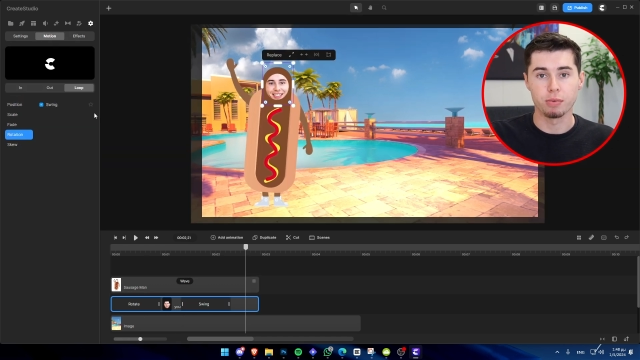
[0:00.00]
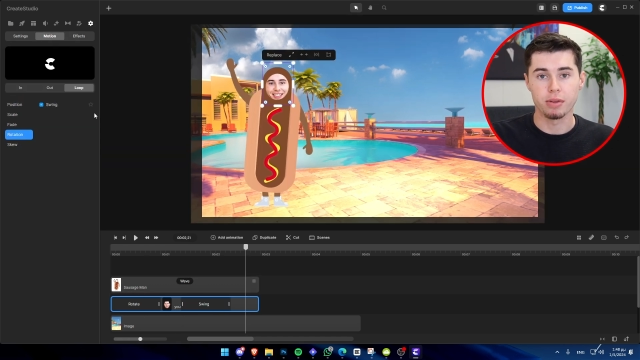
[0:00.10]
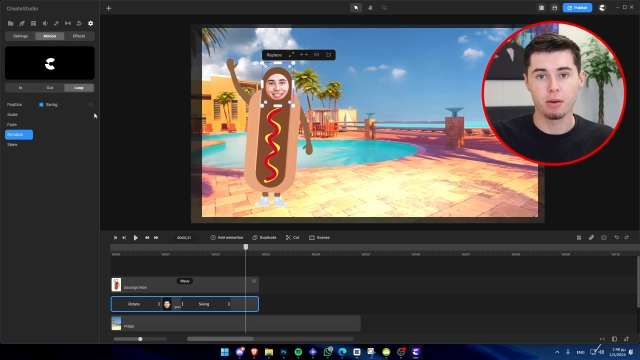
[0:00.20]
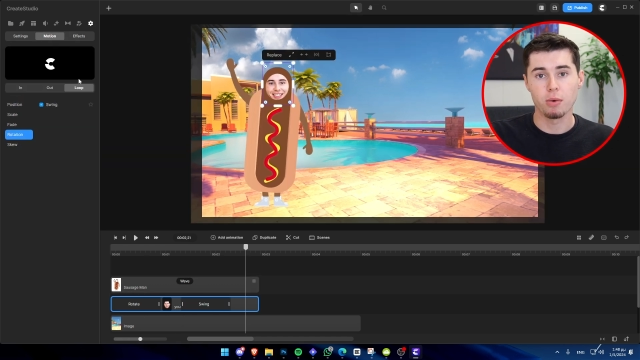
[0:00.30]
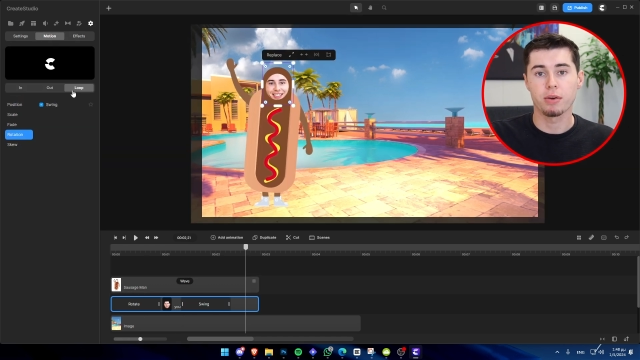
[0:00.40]

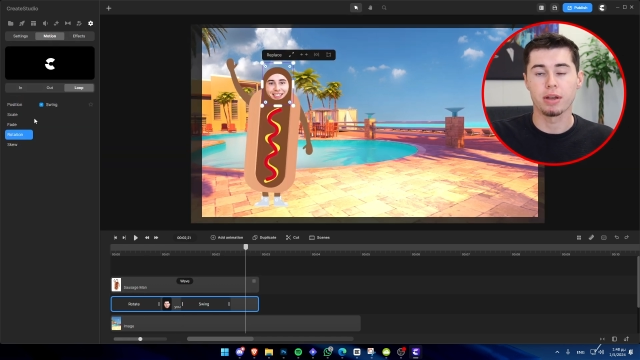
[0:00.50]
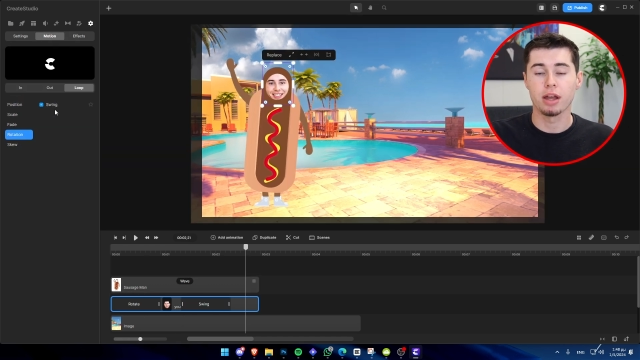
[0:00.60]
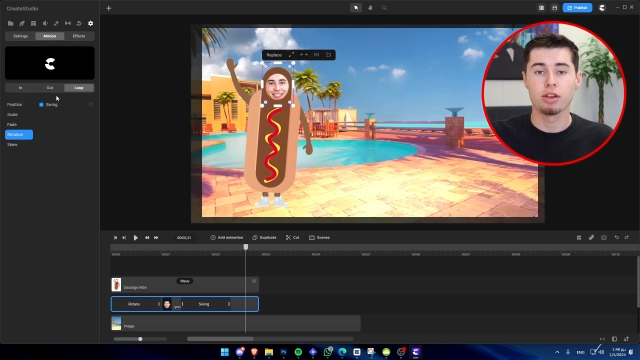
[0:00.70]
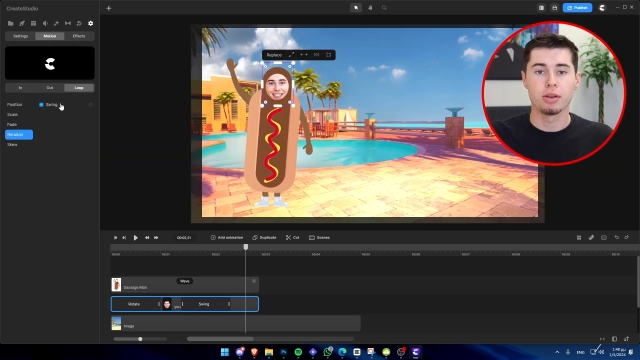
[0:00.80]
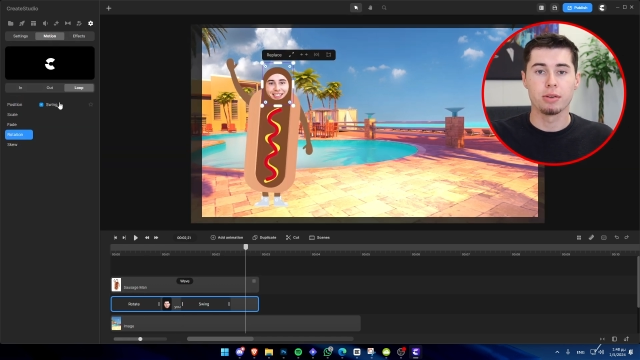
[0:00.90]
then
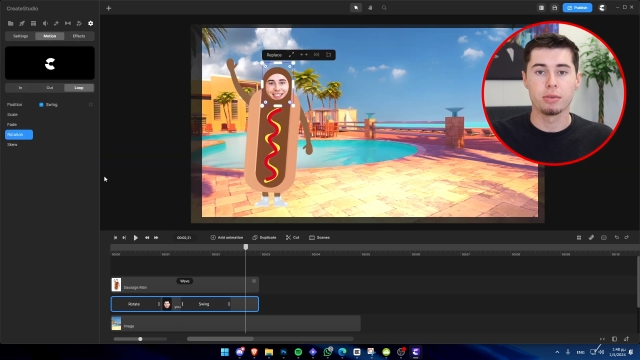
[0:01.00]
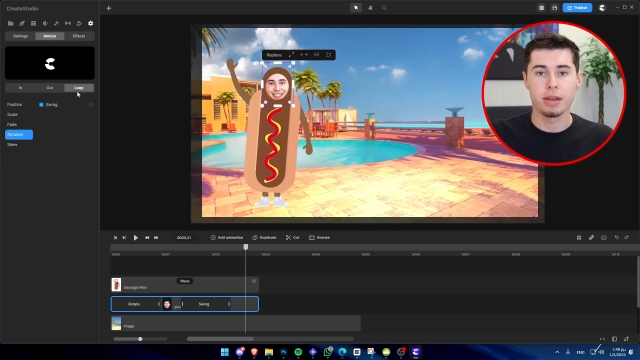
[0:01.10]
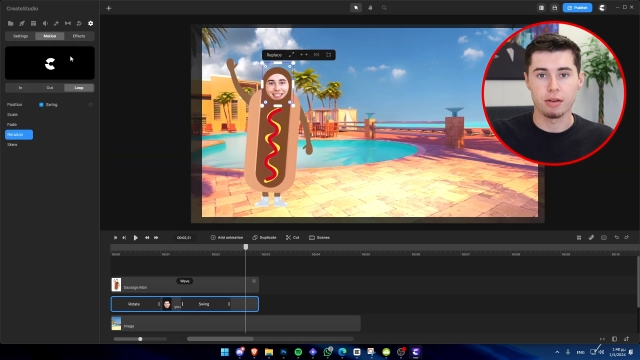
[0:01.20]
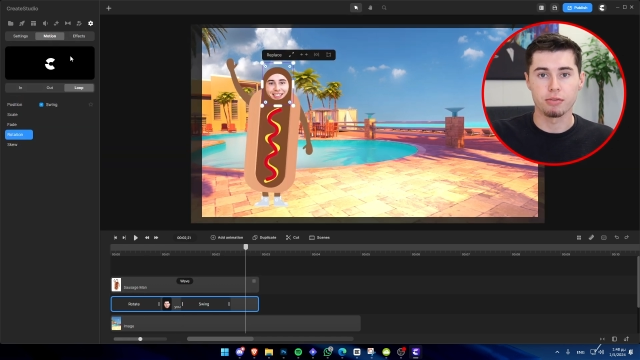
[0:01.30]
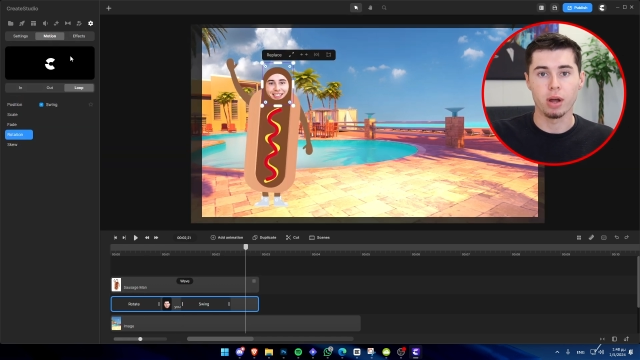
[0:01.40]
rotation,
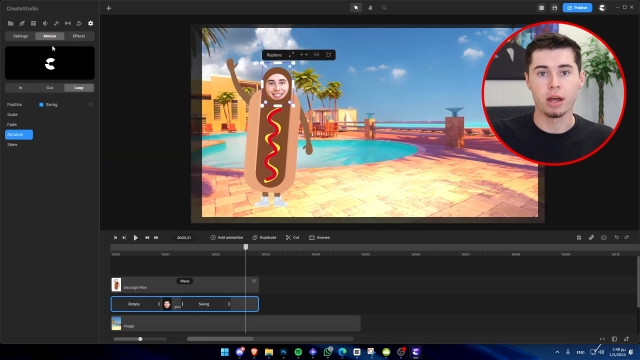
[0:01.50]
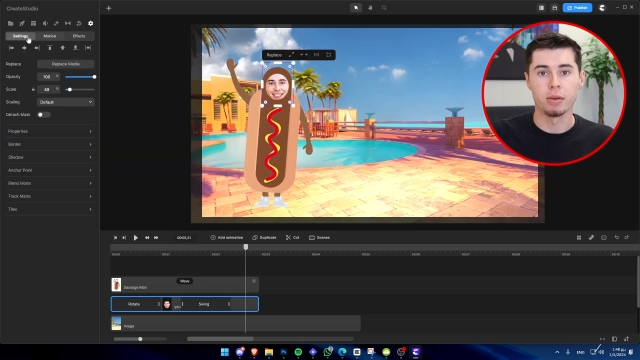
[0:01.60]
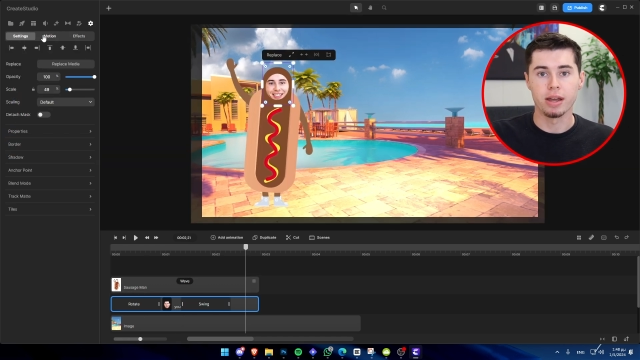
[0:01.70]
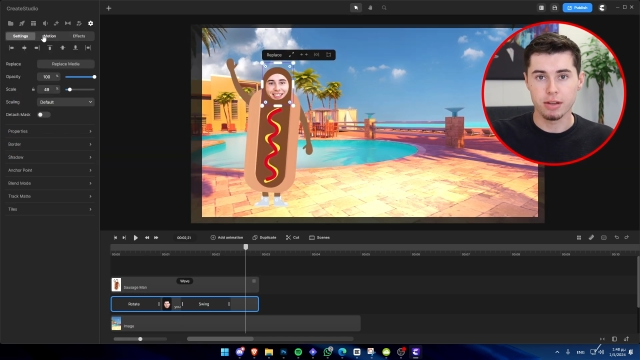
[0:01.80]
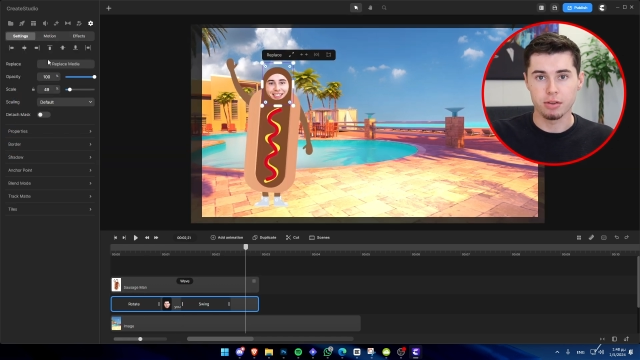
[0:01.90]
and
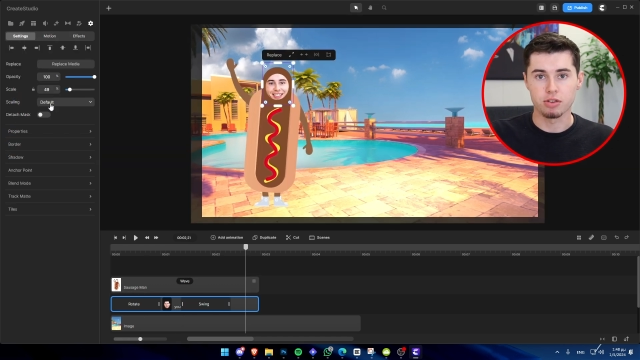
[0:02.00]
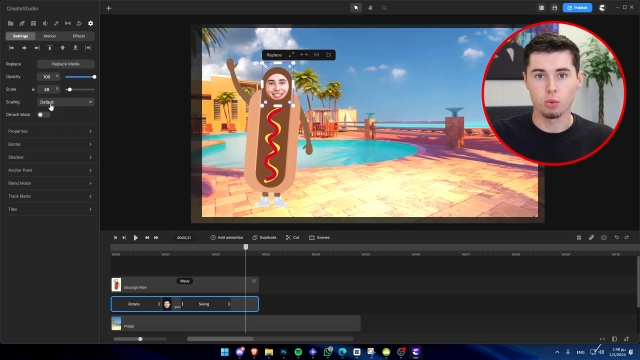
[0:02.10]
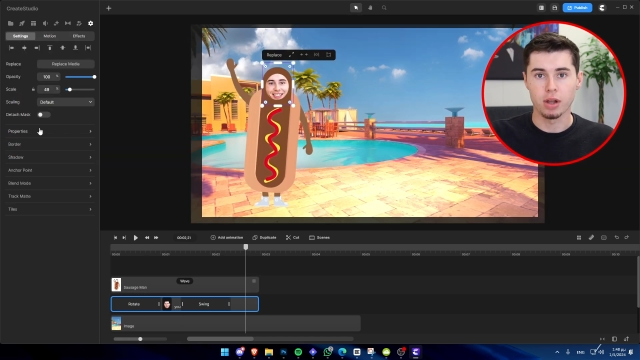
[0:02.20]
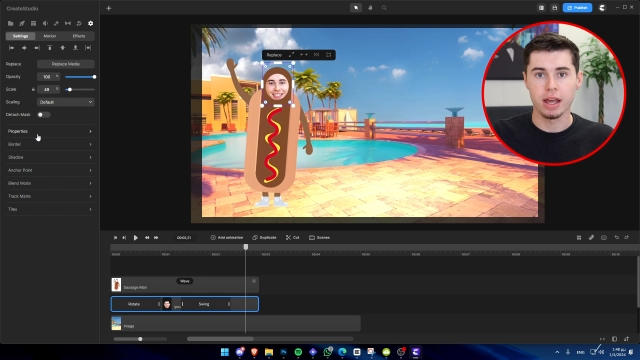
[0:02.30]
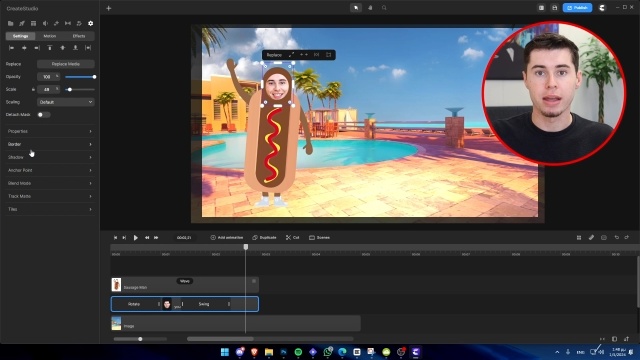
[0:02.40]
finally
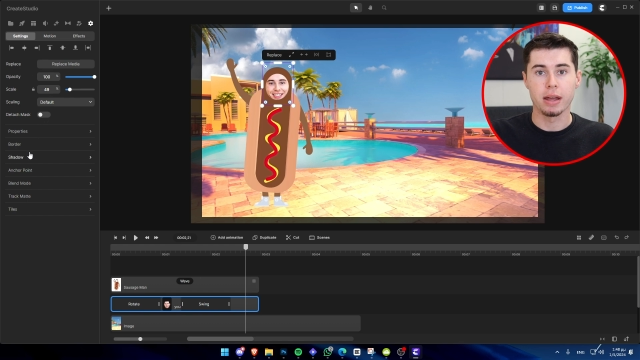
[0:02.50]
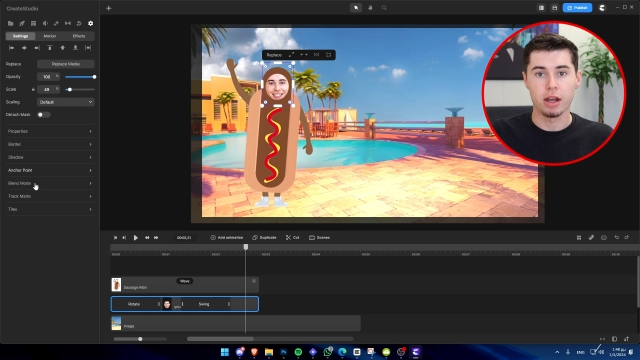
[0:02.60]
swing.